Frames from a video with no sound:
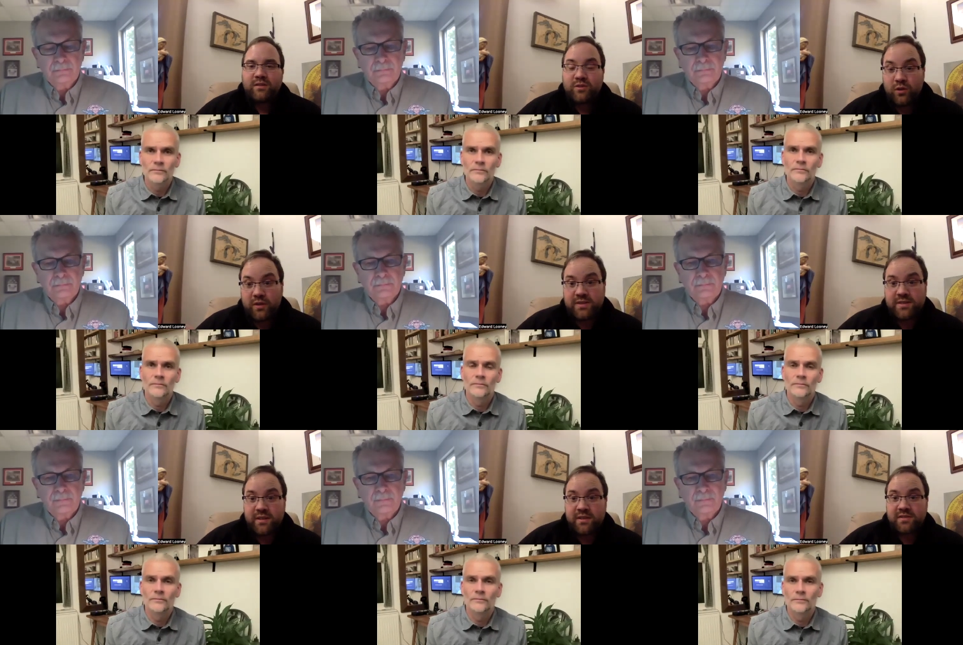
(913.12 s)
Speaker 1: So
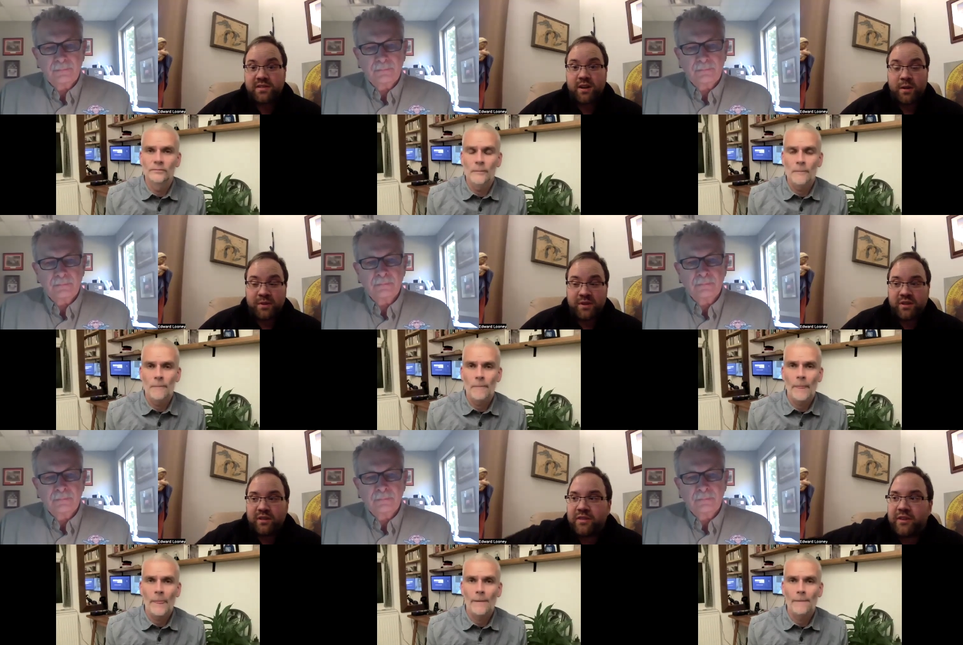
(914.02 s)
this is coming
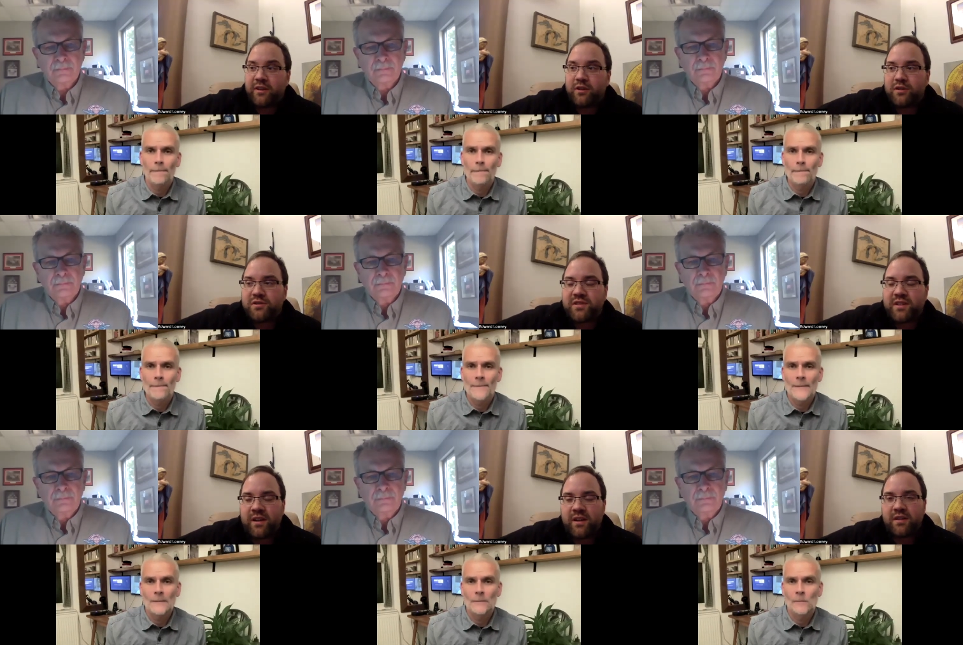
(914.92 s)
to the theaters
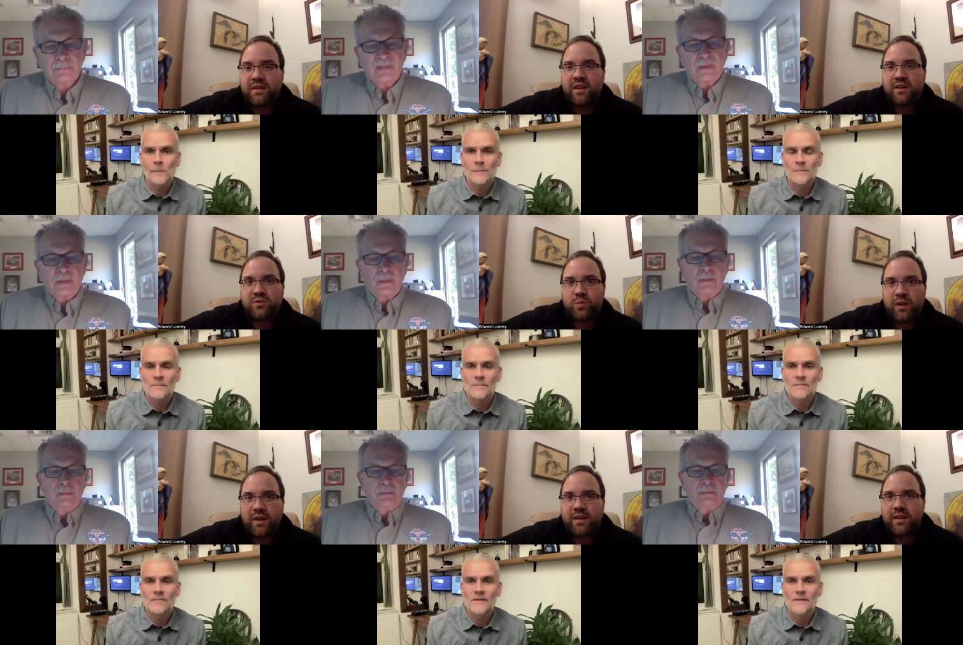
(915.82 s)
uh, next
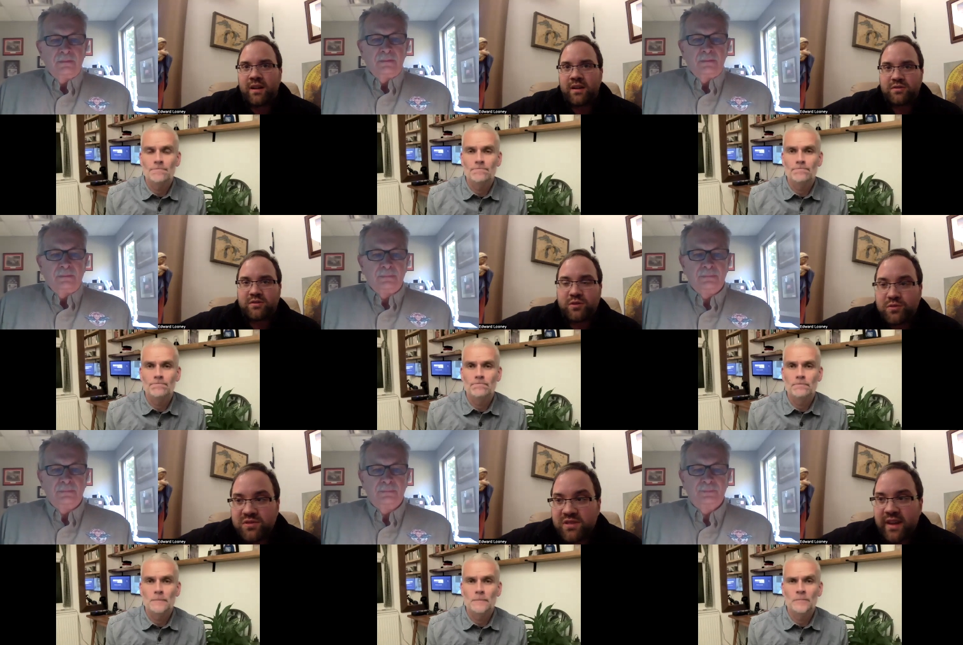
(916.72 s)
week on
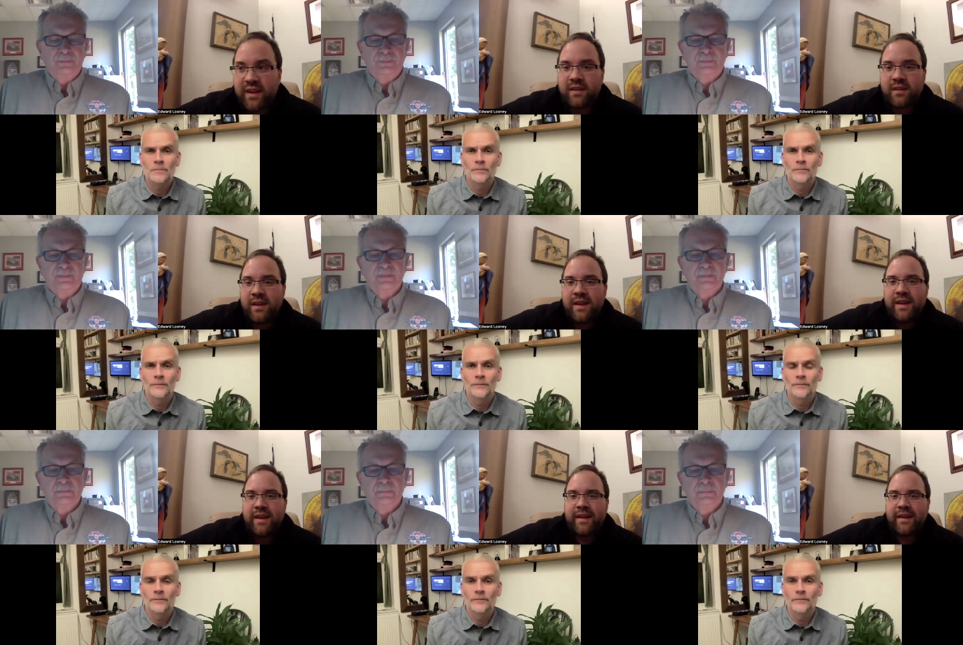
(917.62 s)
Tuesday,
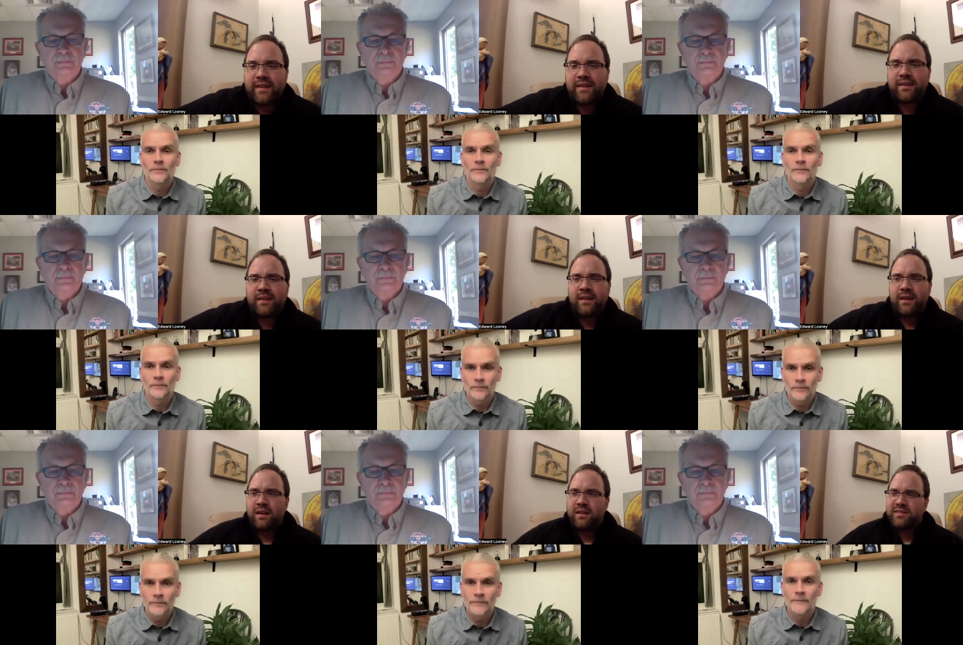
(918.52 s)
and
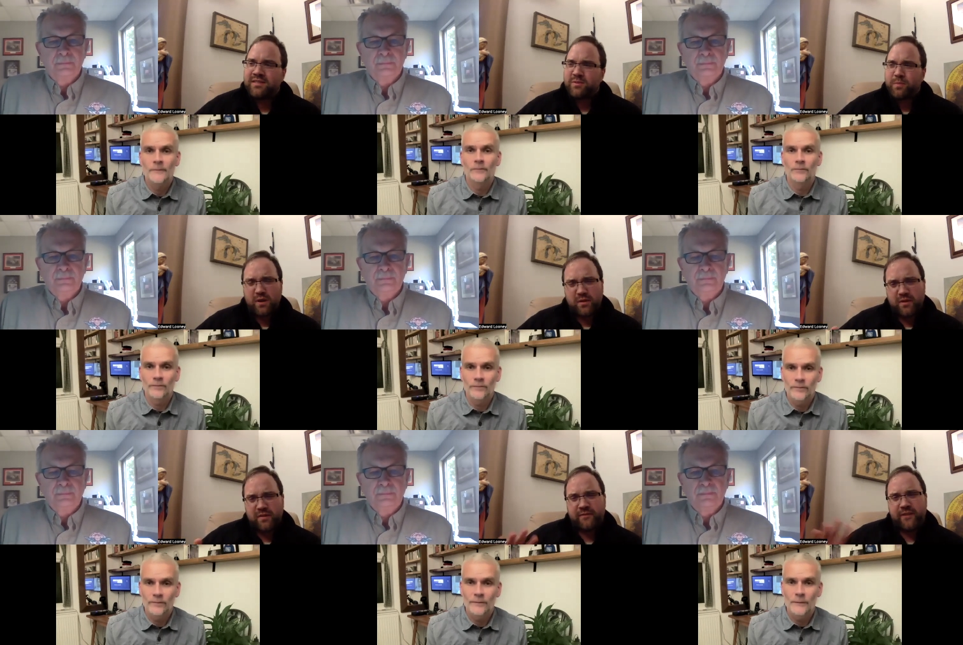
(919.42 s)
uh, is this part
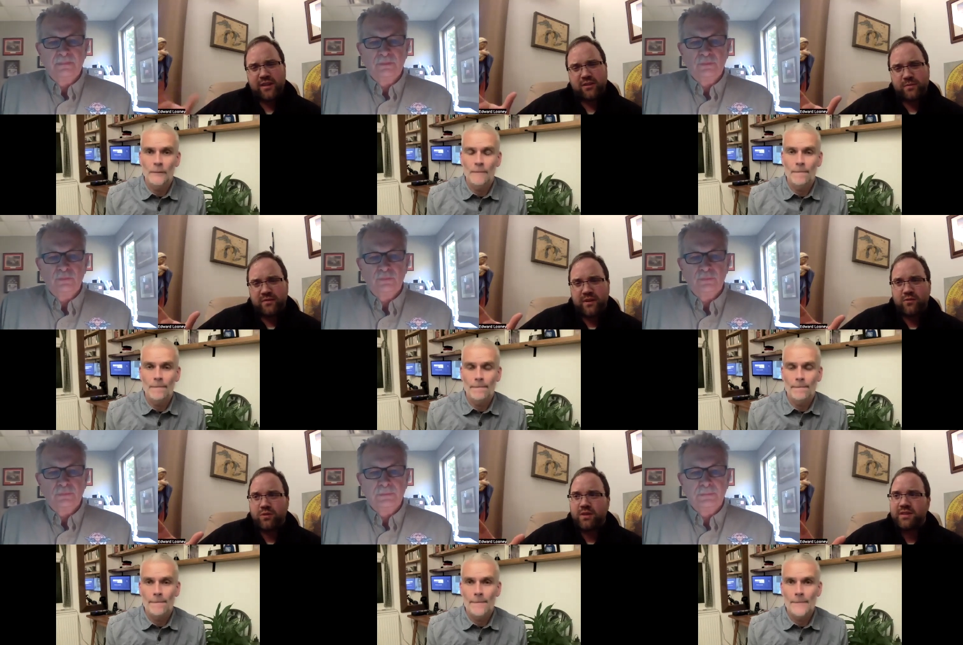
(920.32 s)
of the Fathom
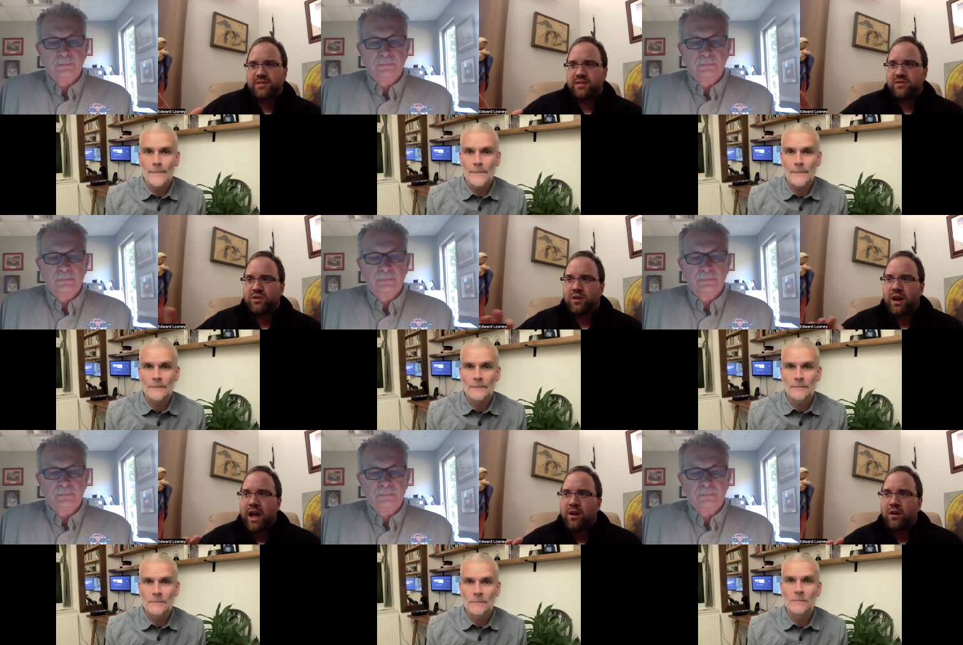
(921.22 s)
event releases,
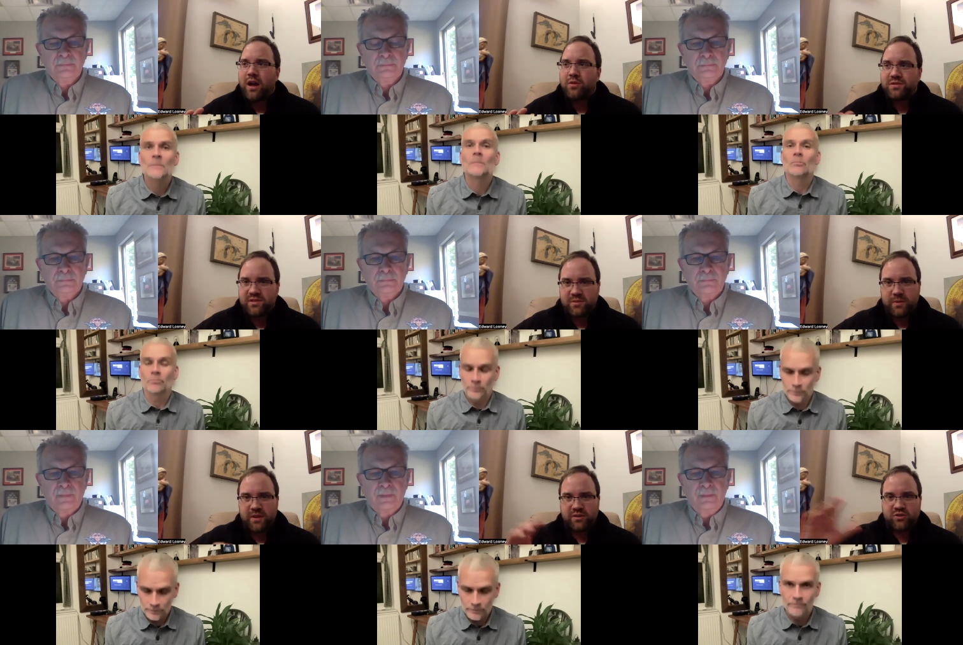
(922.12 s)
or how how is this
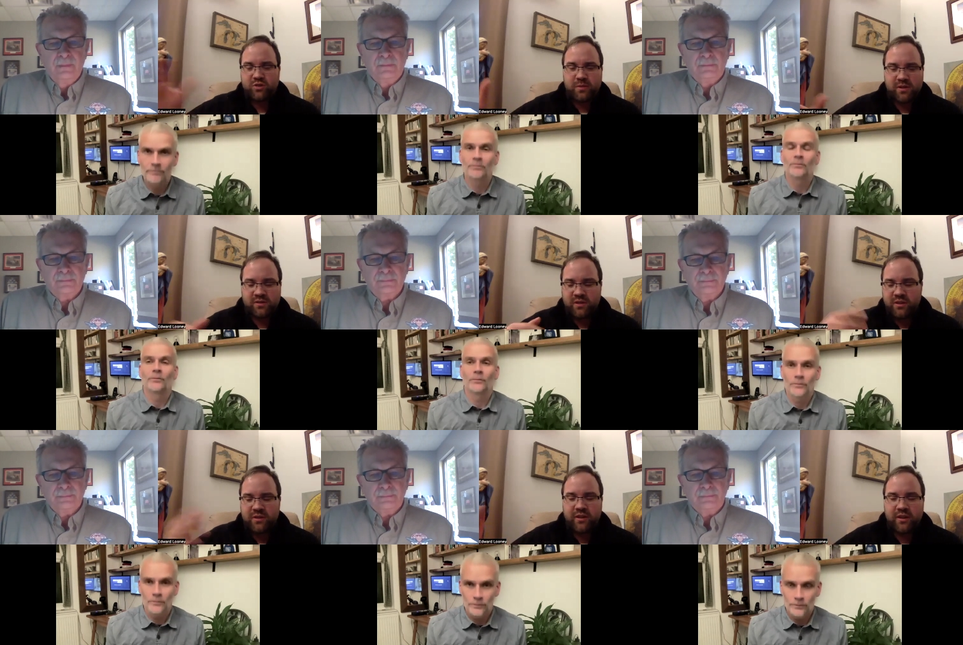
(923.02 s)
being mm-hmm. distributed to
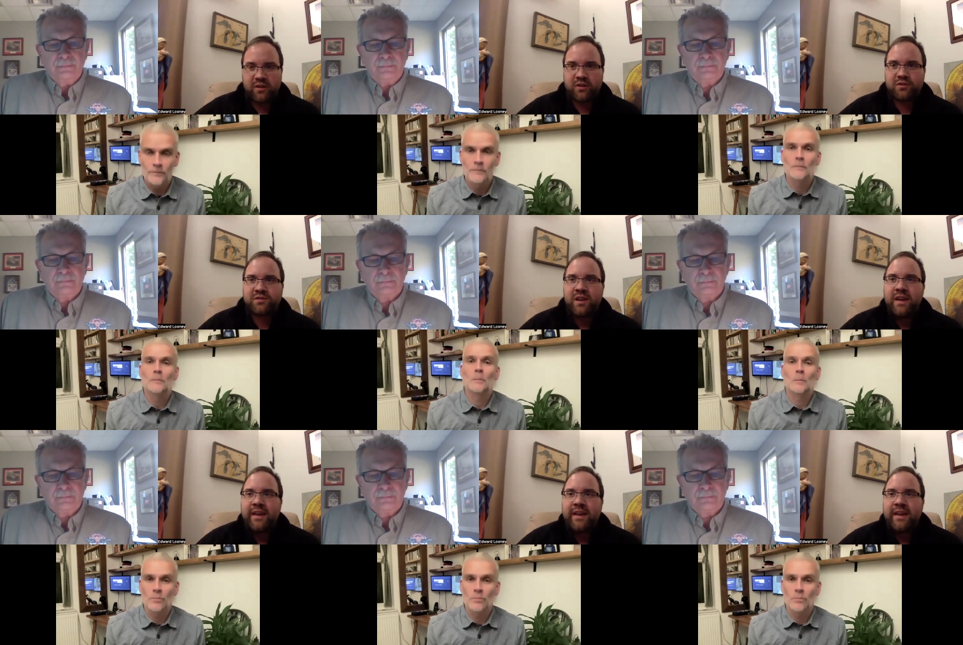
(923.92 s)
the theaters?